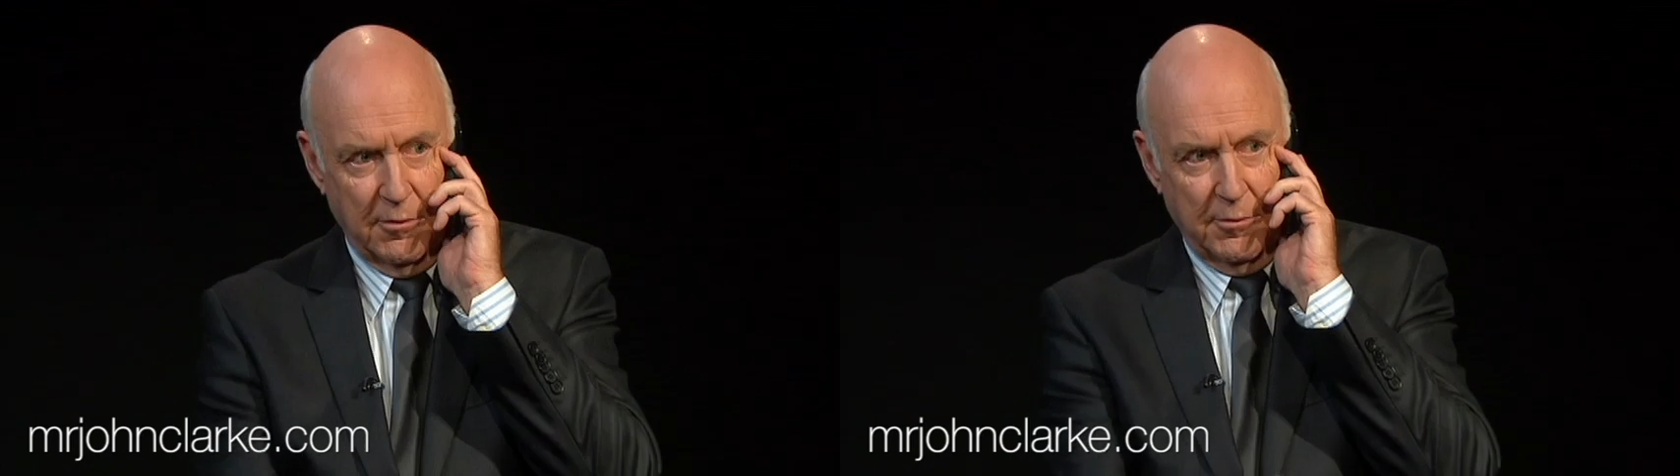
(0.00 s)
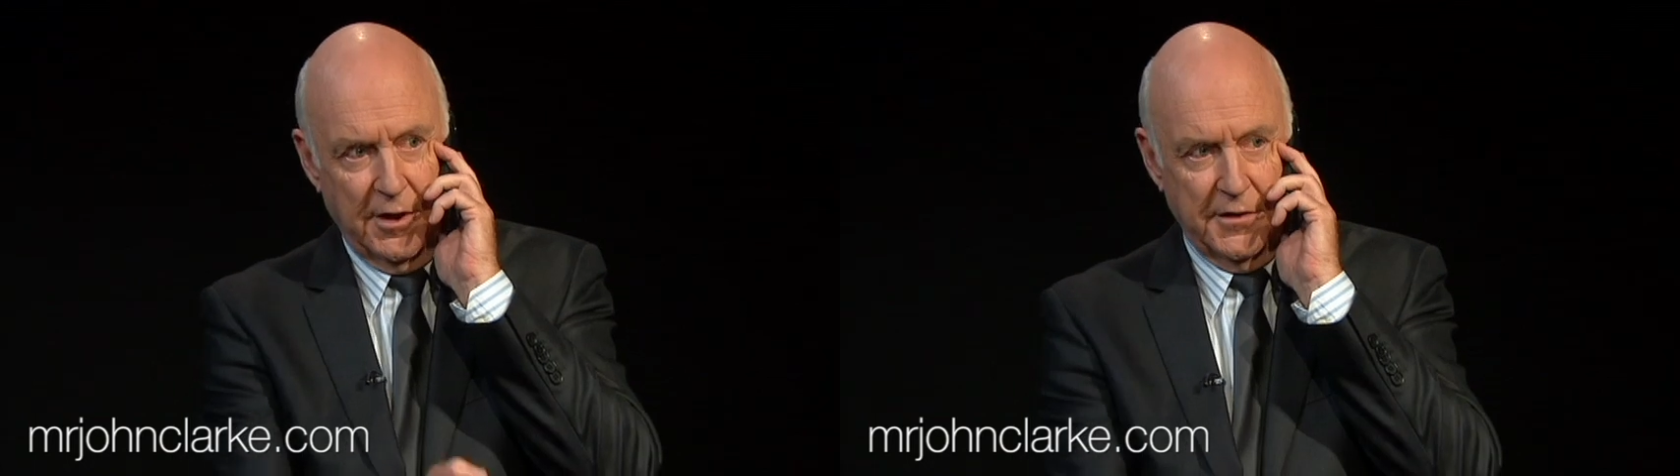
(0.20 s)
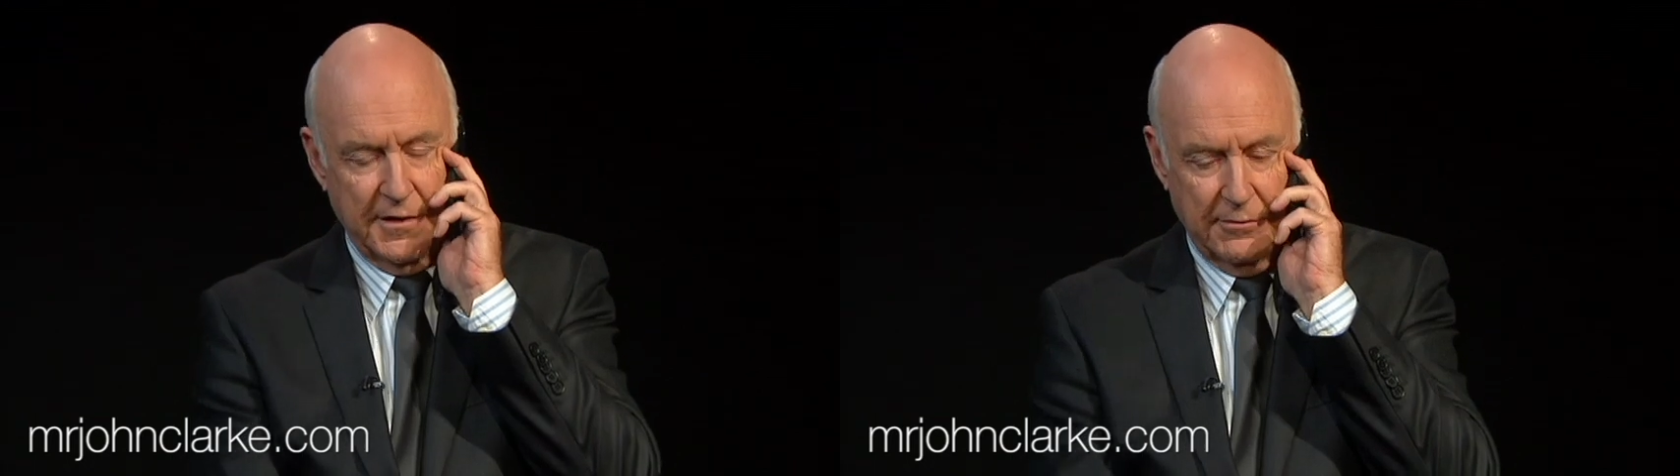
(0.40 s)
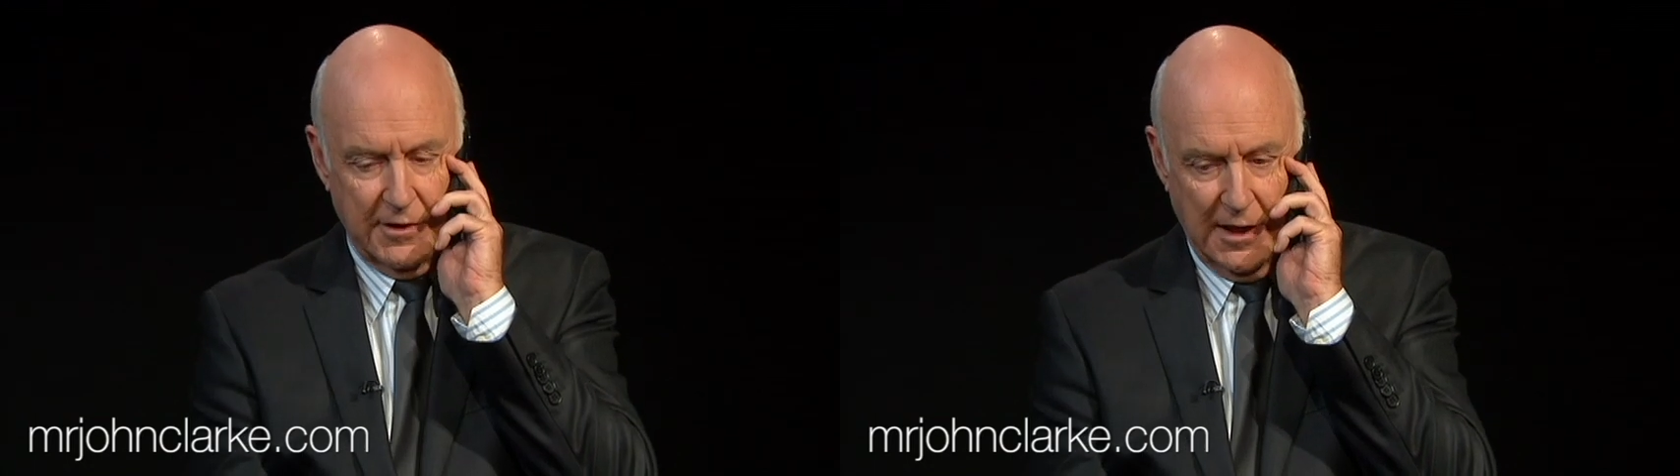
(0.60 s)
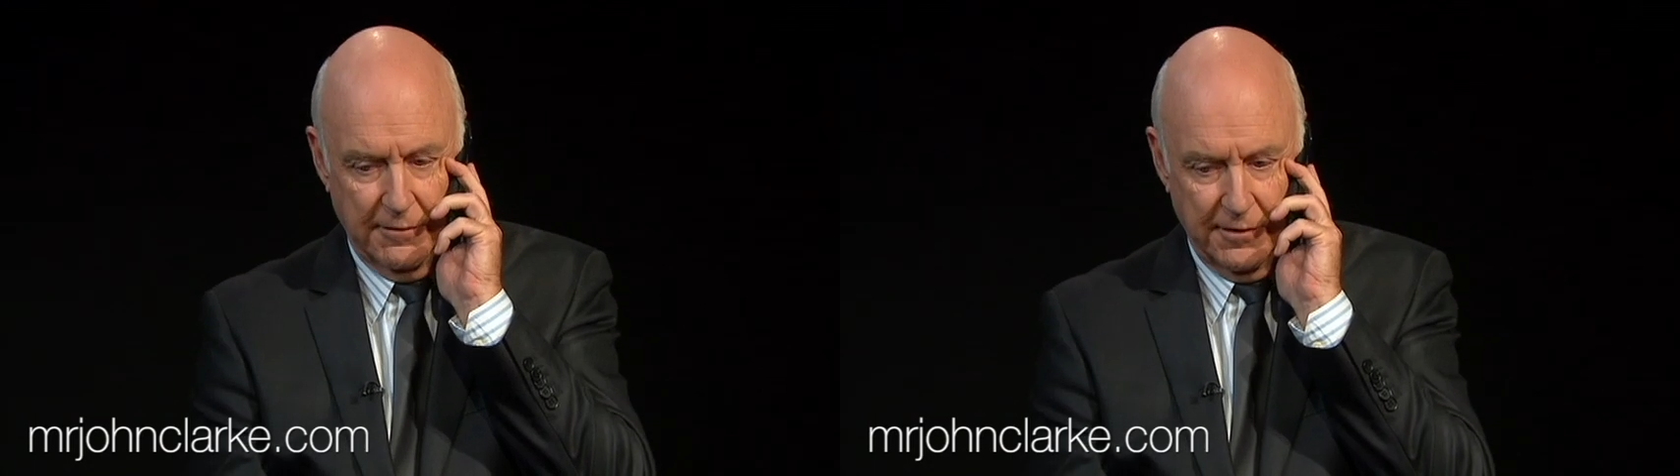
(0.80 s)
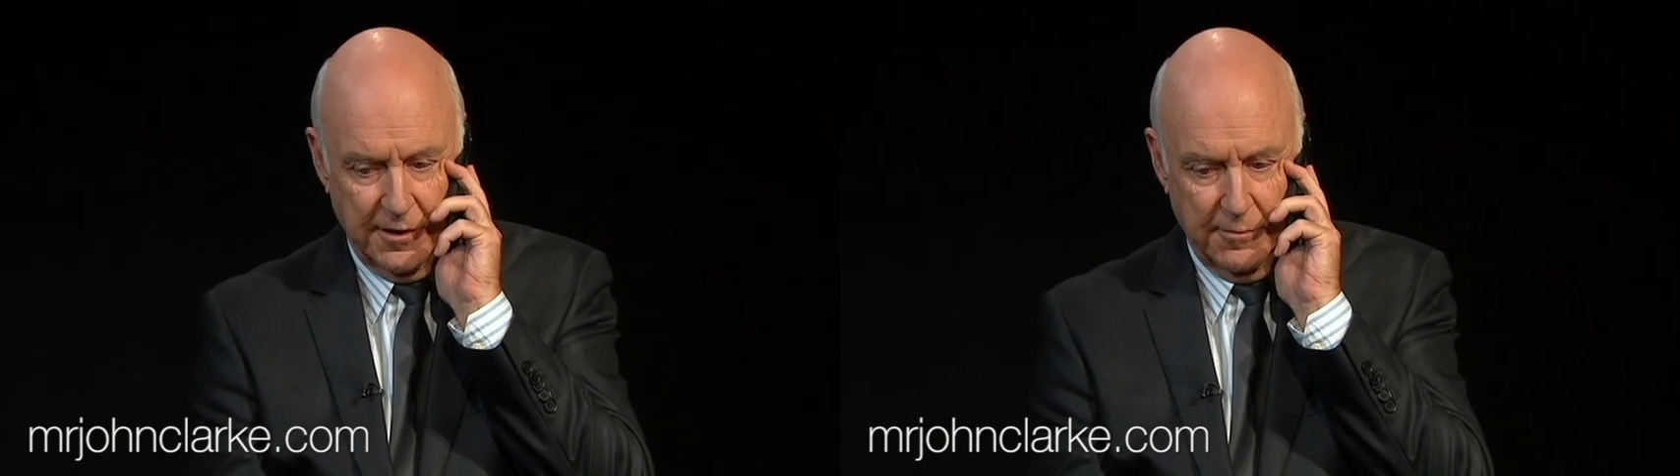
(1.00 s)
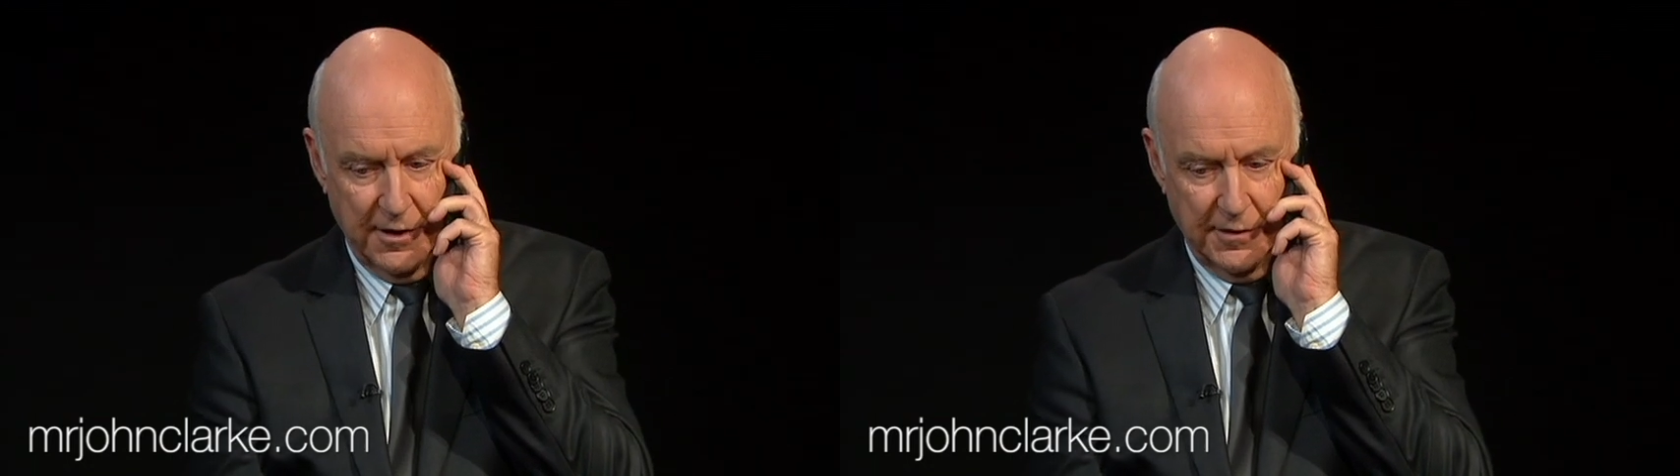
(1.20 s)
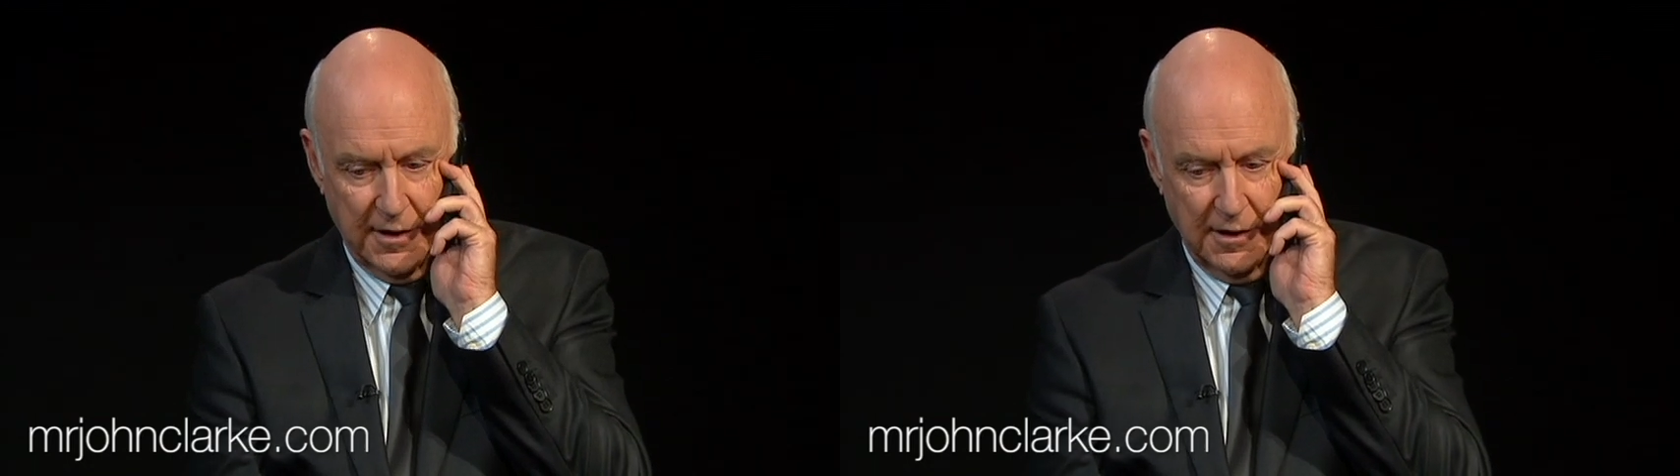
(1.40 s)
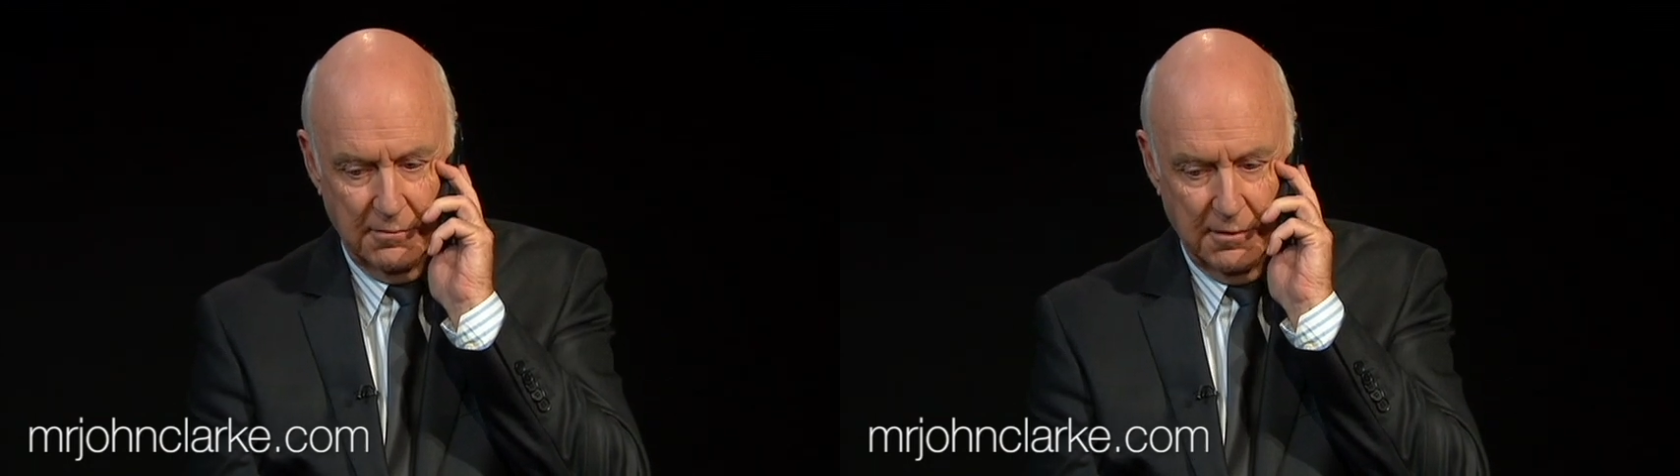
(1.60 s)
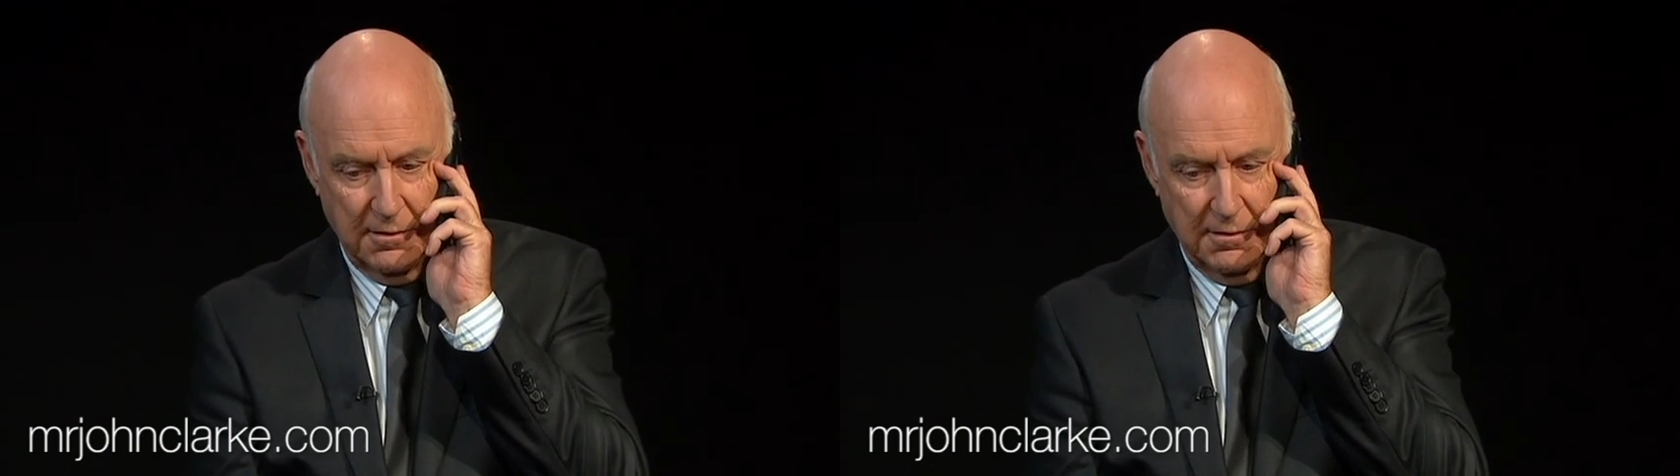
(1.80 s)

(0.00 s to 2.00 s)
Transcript: but Brian says he was laughing at the press club.